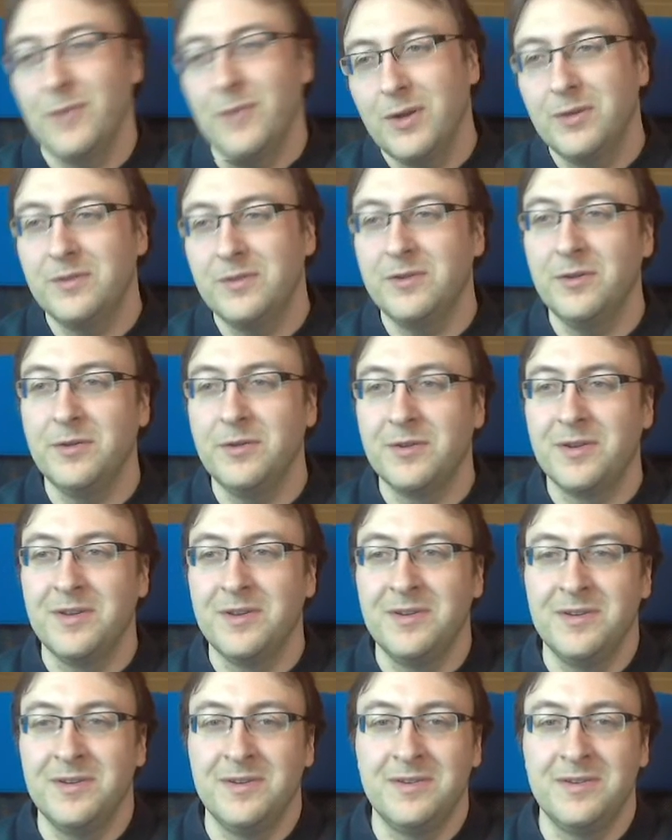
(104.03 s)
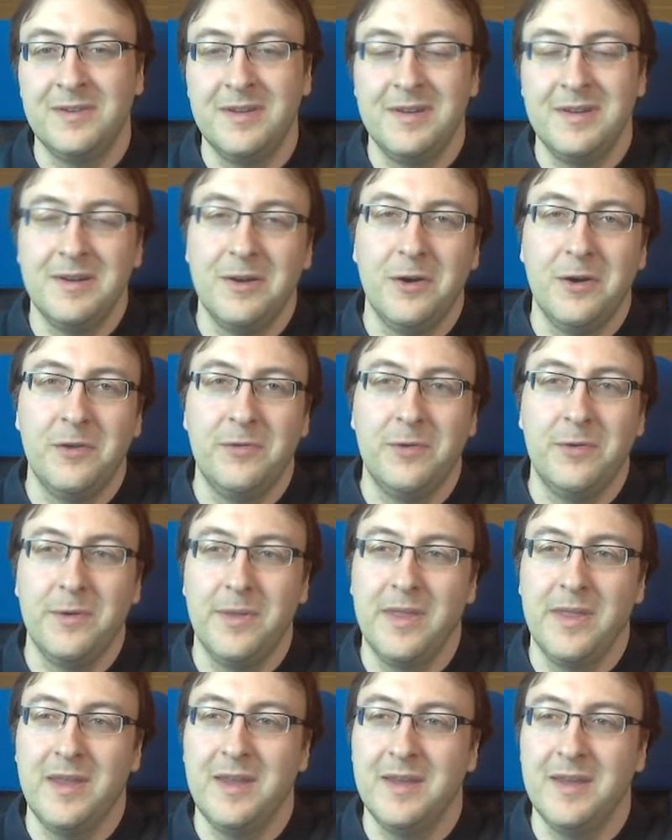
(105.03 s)
So you can still go
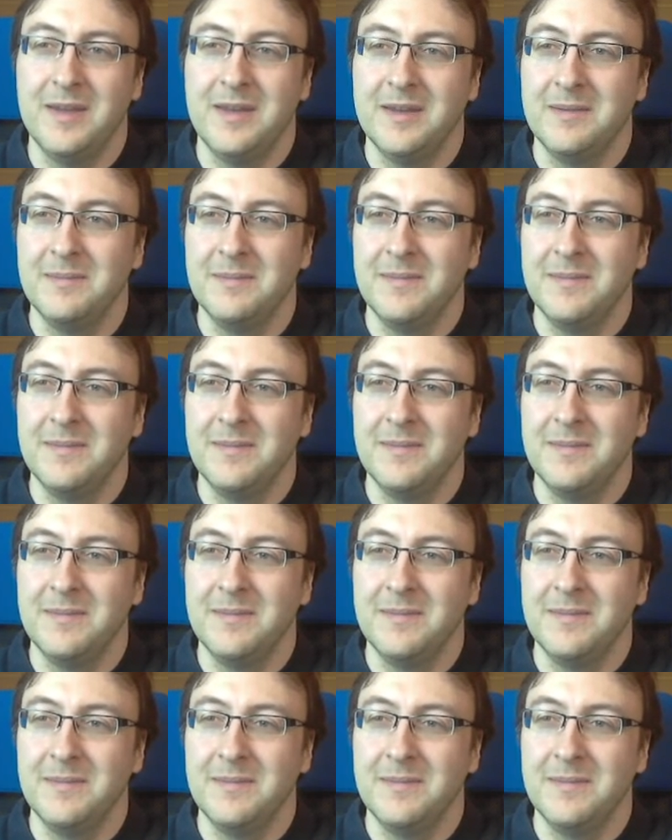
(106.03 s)
for the